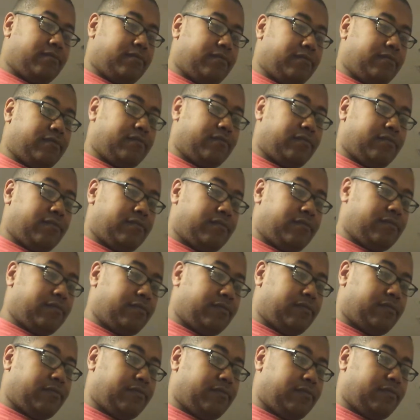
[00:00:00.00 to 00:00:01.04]

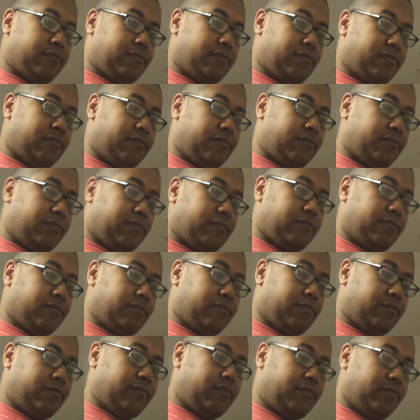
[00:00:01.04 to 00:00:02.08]

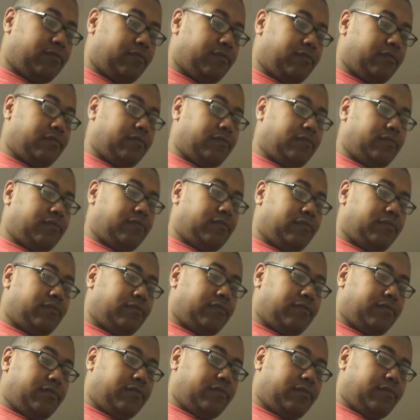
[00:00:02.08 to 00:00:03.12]
Nobody speaks.